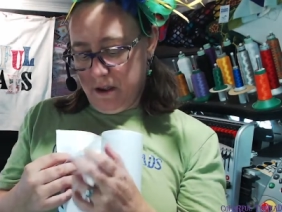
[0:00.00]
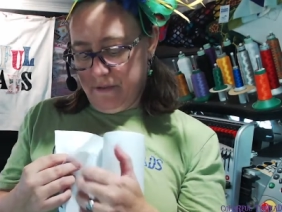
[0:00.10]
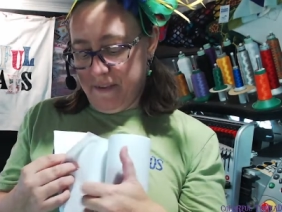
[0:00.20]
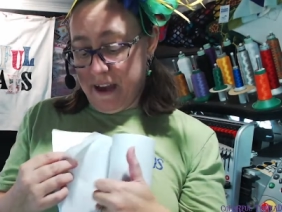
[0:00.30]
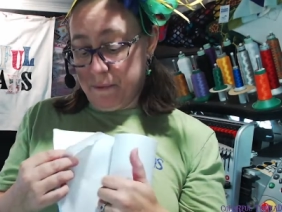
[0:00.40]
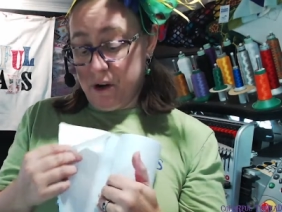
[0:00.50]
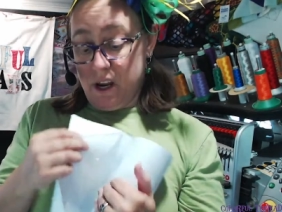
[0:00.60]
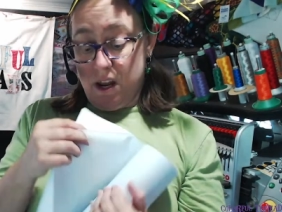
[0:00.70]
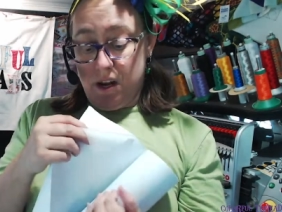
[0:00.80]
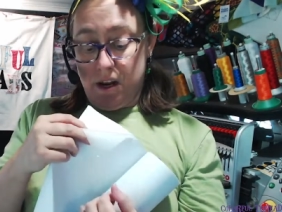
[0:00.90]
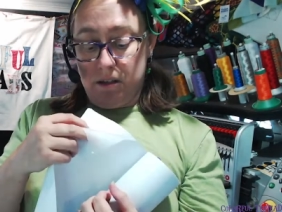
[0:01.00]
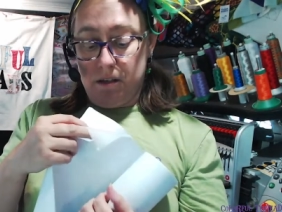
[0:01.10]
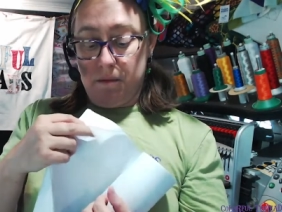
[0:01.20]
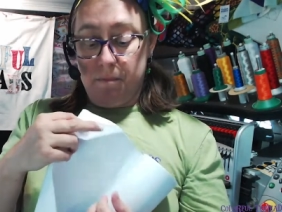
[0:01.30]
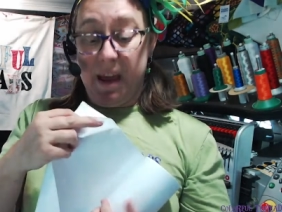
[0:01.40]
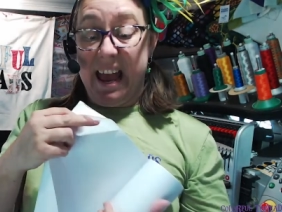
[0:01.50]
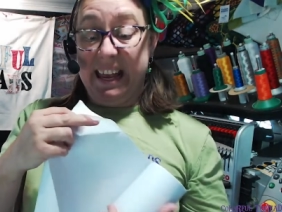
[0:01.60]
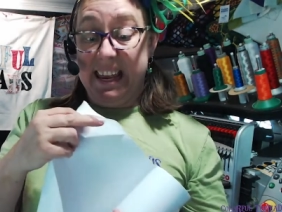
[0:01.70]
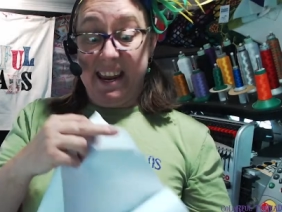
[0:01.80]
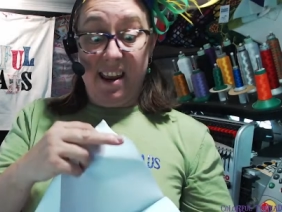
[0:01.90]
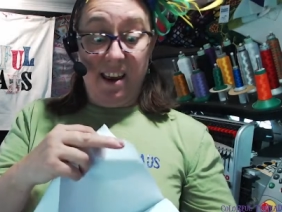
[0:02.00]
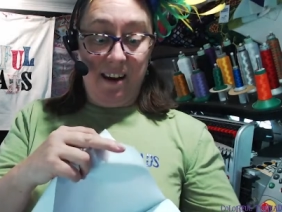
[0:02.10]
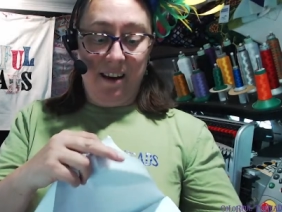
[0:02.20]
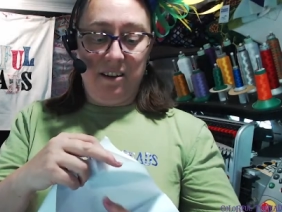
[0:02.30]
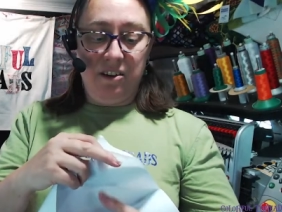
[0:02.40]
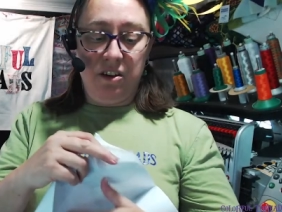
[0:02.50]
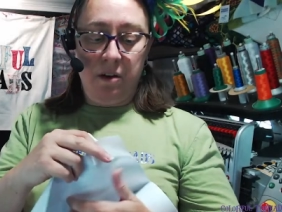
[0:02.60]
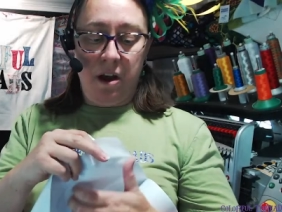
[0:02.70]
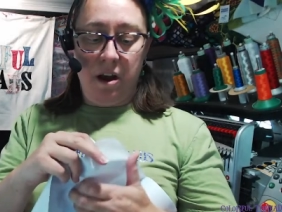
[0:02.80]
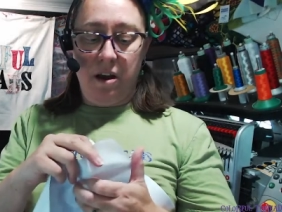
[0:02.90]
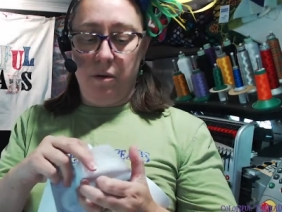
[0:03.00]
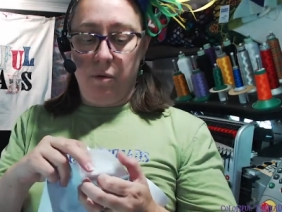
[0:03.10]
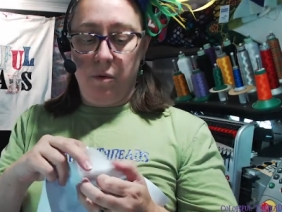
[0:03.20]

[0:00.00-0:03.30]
fabric in it, backing in it, uh,